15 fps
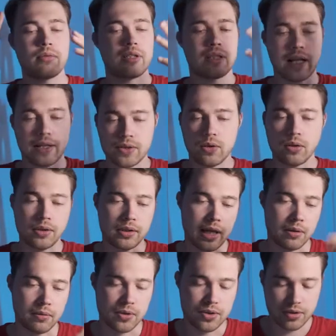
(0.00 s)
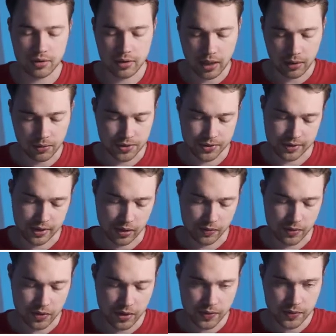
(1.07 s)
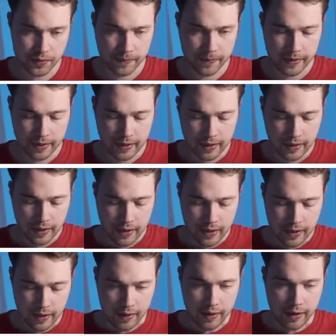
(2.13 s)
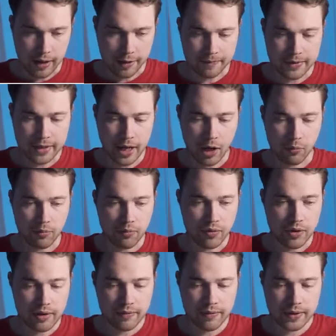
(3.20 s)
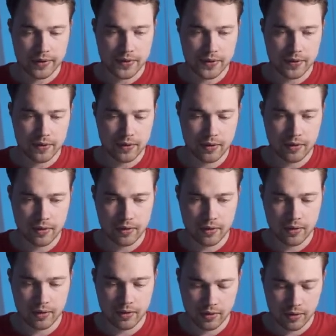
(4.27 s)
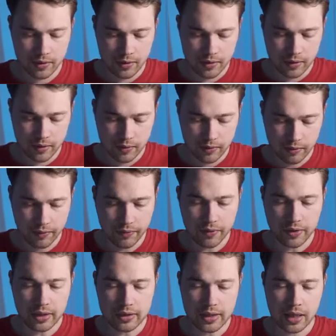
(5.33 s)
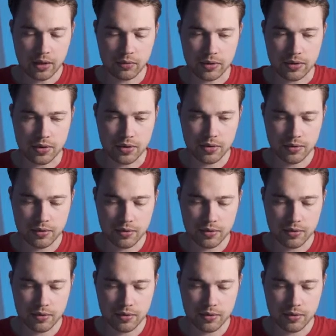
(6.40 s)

that's called a language. Language is a set of strings. Now, prefix-free language.